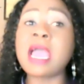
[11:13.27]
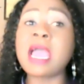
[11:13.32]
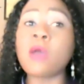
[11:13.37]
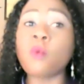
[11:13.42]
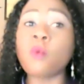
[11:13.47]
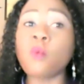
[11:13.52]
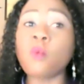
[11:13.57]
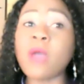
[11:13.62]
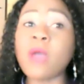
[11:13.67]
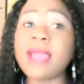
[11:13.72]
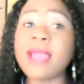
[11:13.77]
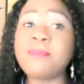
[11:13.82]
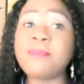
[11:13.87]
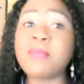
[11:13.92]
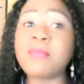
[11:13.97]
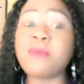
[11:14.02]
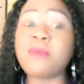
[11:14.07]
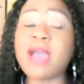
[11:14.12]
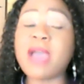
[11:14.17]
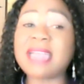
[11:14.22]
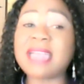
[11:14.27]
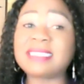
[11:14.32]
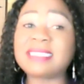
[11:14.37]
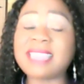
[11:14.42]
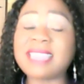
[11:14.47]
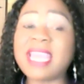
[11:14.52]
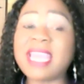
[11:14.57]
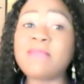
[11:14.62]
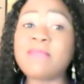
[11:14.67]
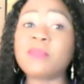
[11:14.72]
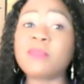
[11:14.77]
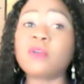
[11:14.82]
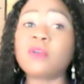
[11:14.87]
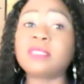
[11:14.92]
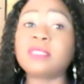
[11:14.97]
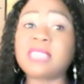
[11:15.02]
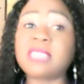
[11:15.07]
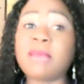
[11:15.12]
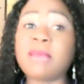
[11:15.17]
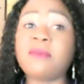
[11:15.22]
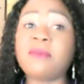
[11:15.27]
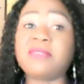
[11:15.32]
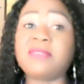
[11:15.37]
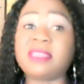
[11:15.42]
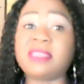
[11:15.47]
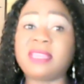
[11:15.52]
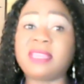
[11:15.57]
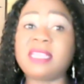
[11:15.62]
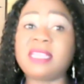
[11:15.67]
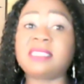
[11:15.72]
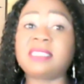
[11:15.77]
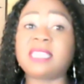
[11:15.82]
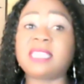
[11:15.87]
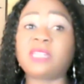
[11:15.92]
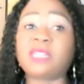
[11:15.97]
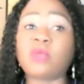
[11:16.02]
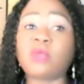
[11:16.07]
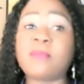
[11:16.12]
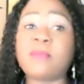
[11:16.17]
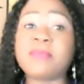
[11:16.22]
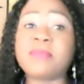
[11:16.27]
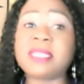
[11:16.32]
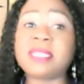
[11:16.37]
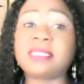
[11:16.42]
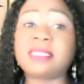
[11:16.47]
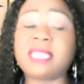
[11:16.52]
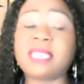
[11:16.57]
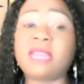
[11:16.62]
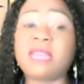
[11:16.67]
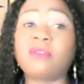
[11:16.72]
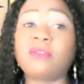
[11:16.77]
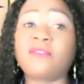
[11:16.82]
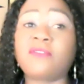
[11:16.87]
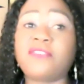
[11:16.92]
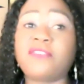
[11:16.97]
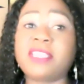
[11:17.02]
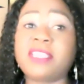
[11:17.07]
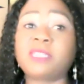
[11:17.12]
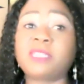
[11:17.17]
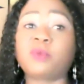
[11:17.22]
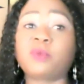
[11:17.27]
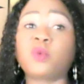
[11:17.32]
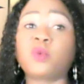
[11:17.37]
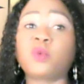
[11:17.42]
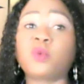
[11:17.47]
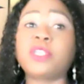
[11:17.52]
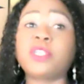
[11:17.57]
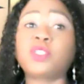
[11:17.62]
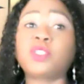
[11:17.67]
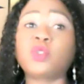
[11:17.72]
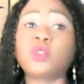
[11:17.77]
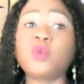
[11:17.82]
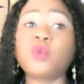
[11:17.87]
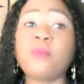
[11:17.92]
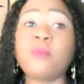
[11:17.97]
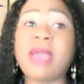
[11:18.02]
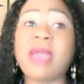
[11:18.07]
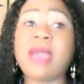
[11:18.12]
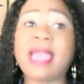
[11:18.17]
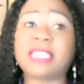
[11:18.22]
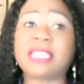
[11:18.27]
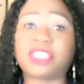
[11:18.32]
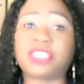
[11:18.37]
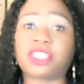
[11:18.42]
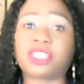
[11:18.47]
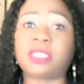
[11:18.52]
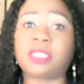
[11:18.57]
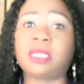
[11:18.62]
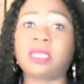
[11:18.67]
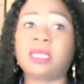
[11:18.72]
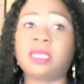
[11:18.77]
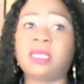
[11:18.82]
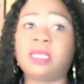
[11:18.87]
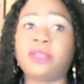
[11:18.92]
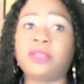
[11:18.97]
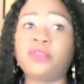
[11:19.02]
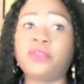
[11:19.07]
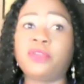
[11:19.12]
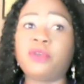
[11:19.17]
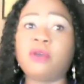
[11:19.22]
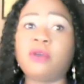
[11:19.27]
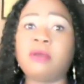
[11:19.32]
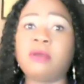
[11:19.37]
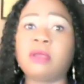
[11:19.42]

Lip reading: what people are saying, because some of the things that were being said on Facebook was too much, you know?